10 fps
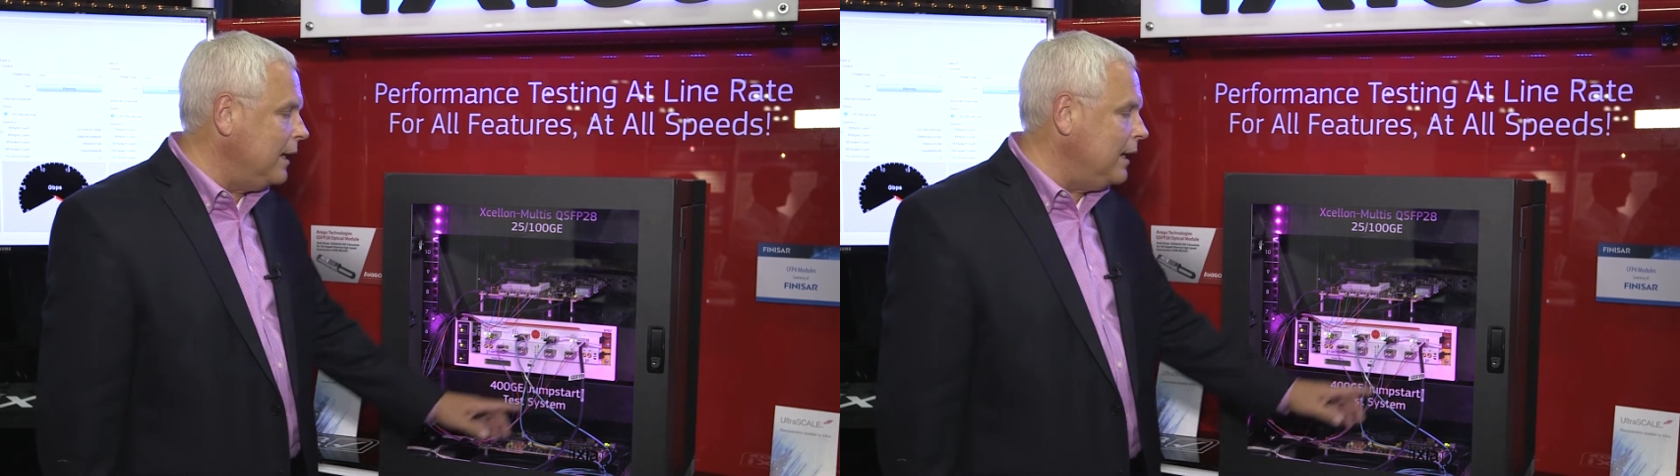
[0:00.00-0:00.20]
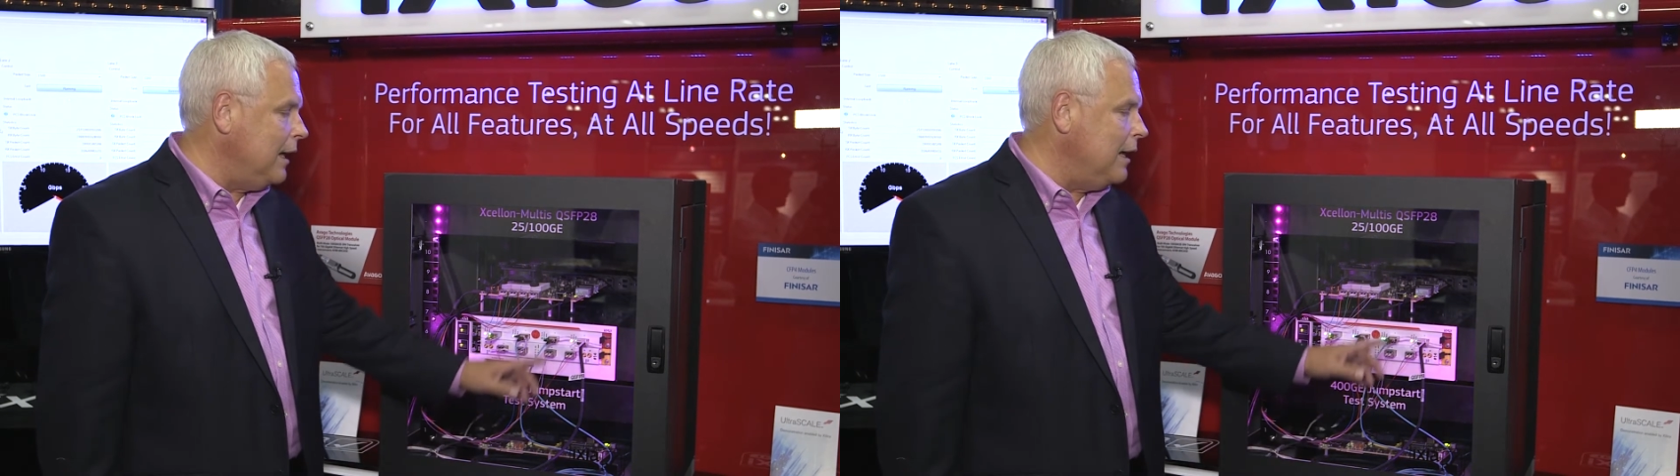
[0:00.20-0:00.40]

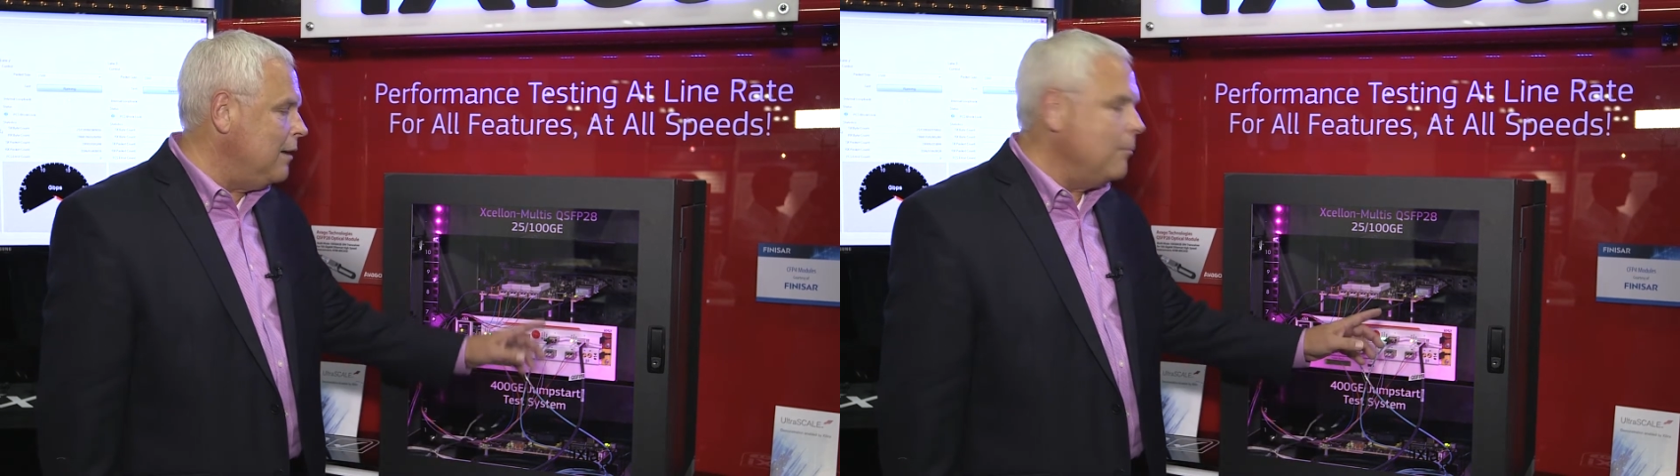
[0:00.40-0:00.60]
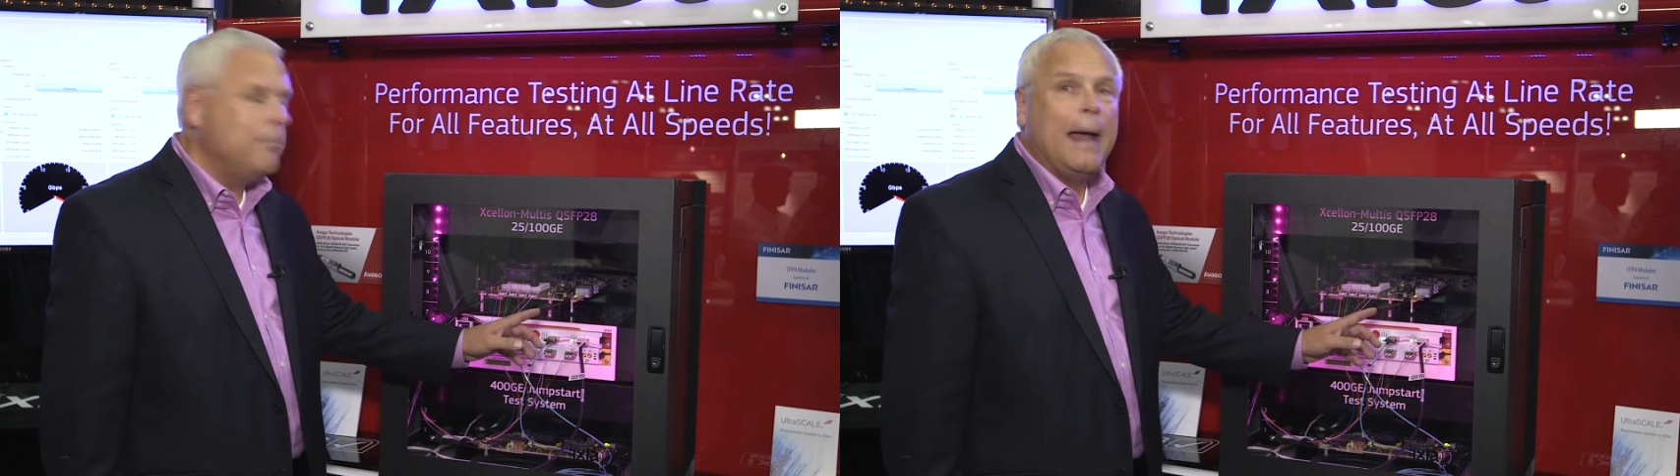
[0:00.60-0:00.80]
gig E
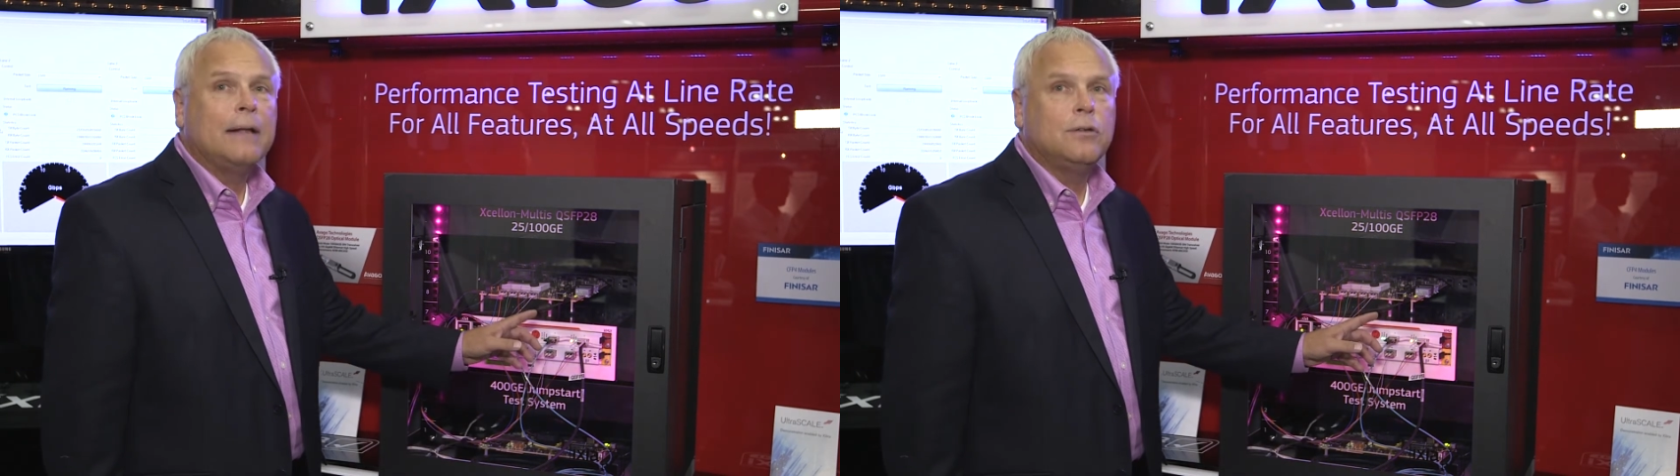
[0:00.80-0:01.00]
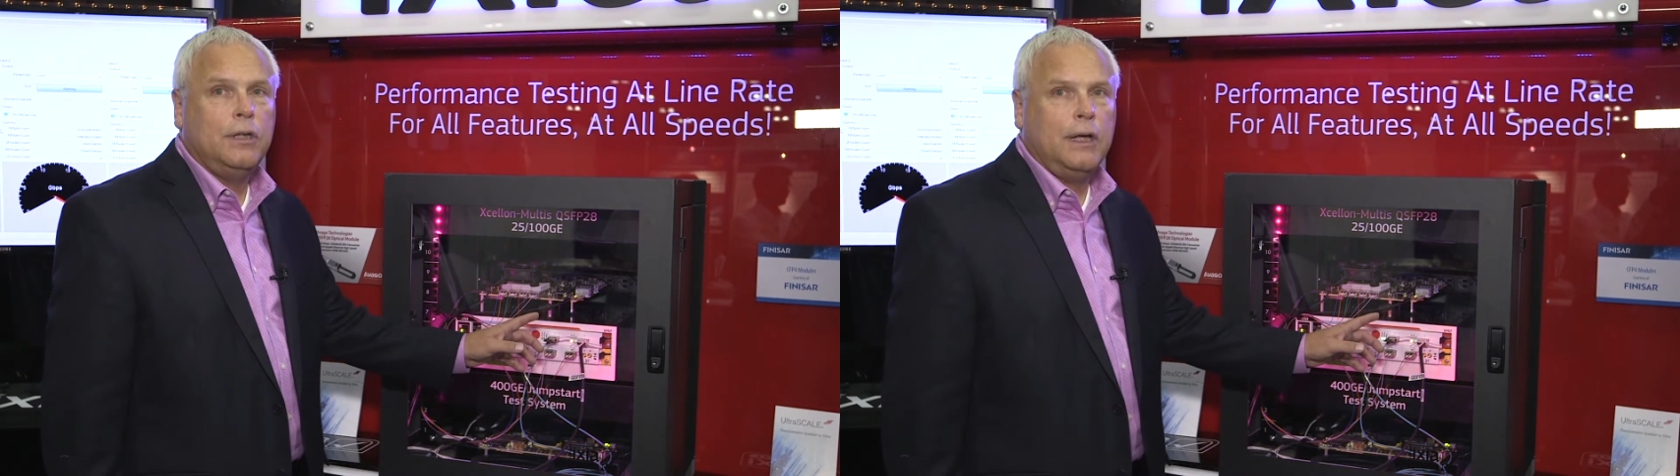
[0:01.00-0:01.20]

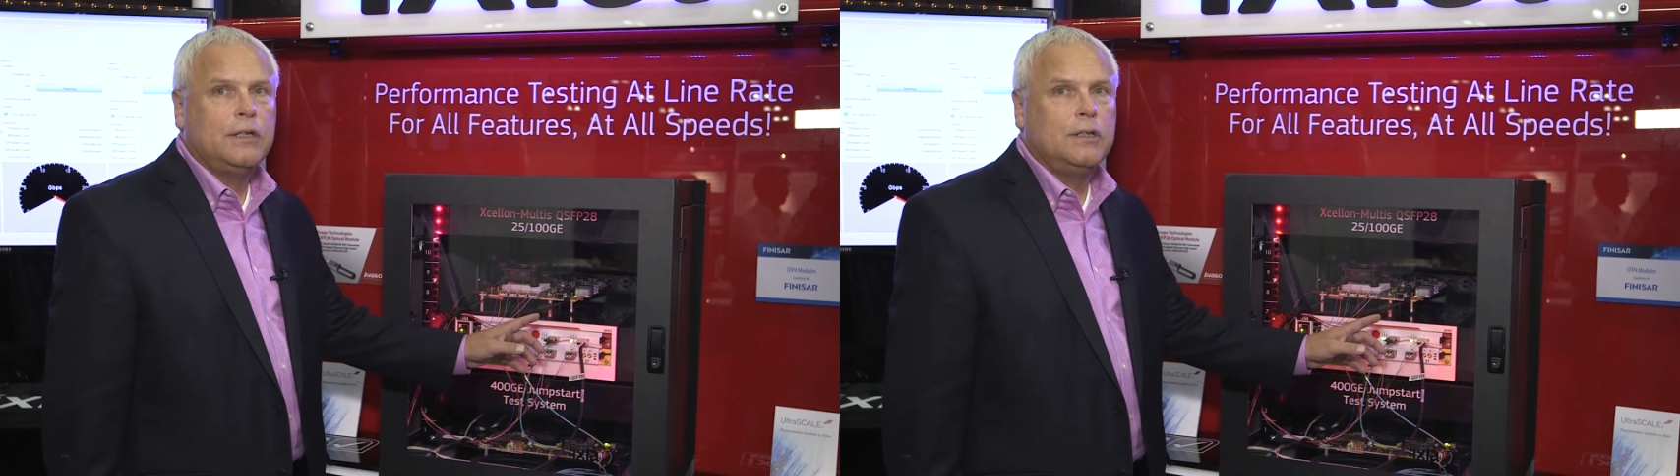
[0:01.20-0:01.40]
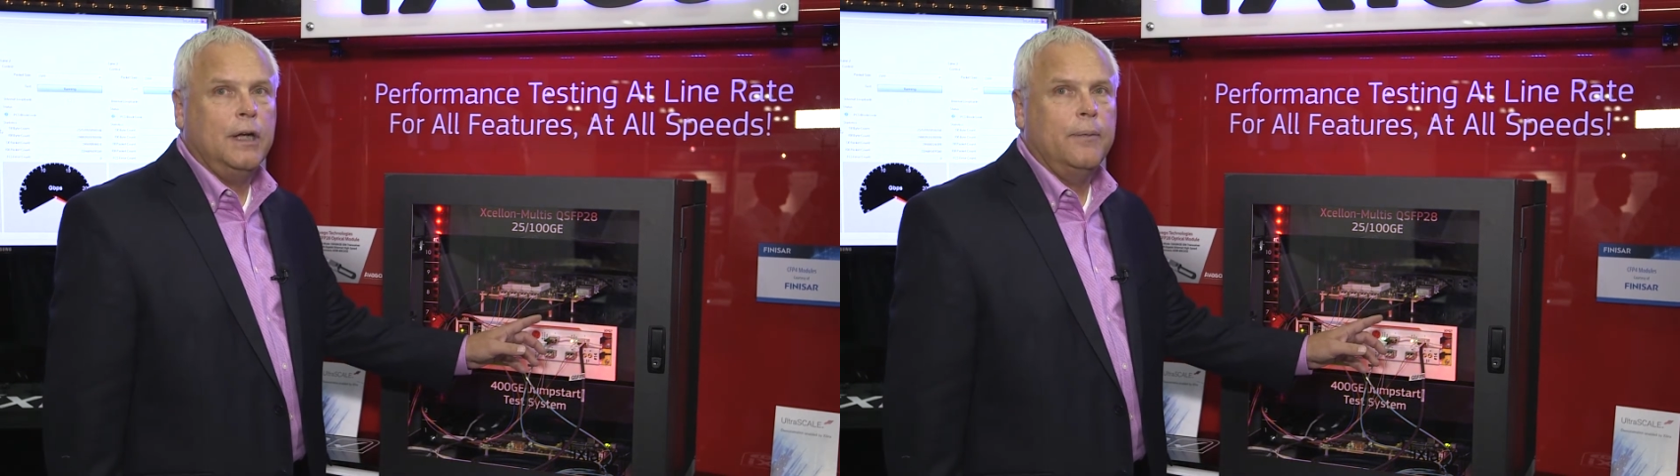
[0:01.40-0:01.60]
back to the
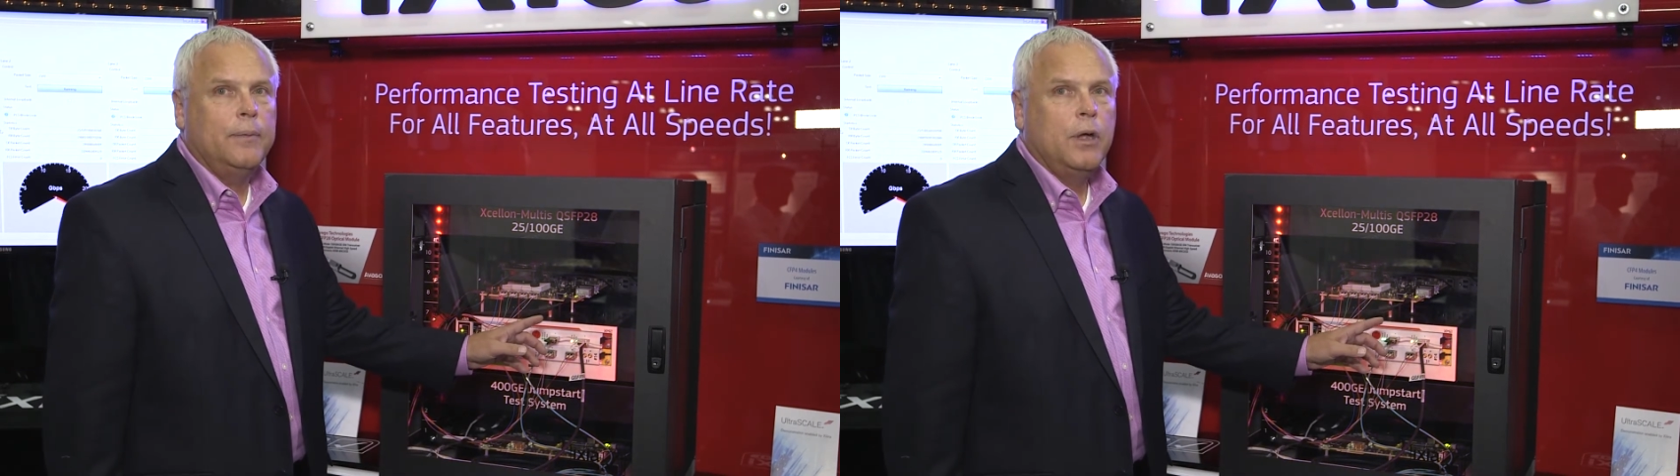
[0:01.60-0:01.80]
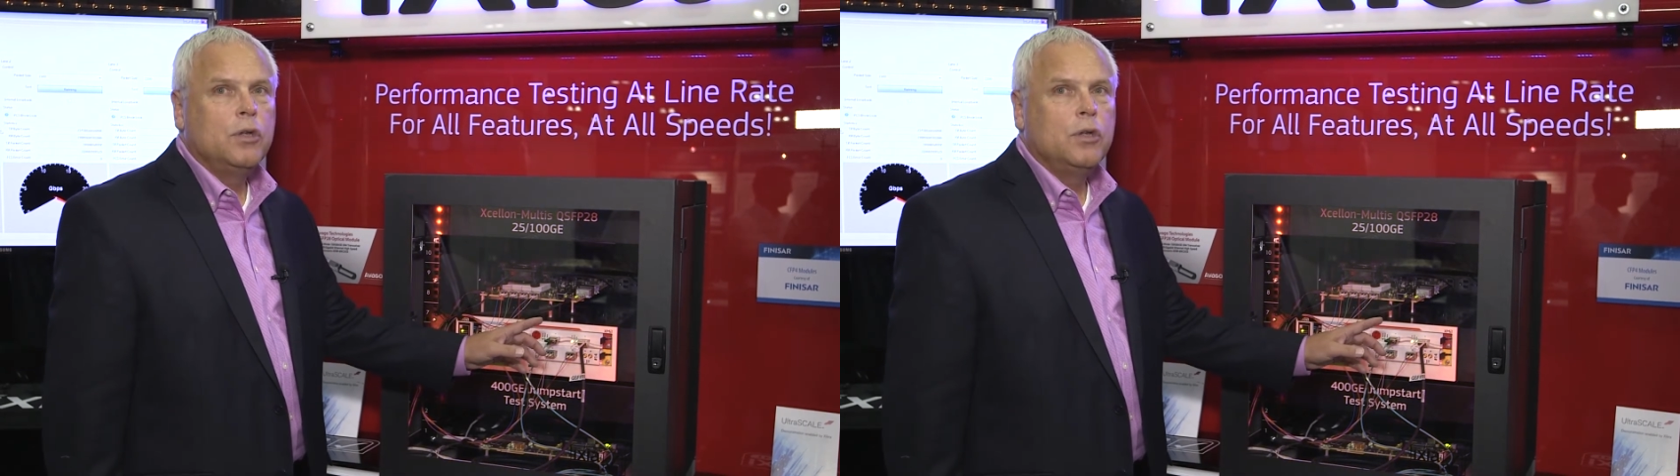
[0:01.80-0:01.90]
Ixia.